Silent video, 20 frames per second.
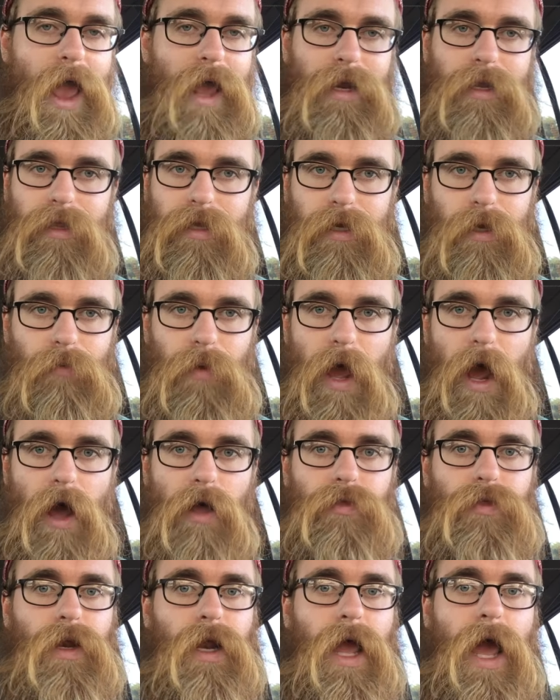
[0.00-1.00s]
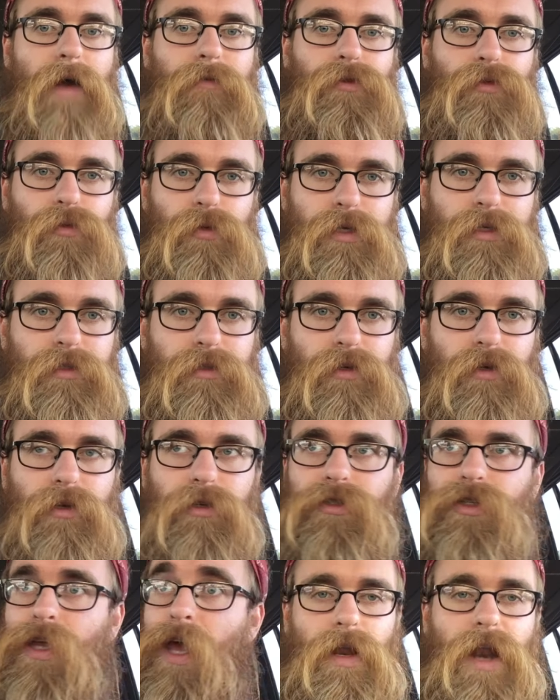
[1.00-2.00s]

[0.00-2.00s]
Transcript: anything about, that I haven't researched,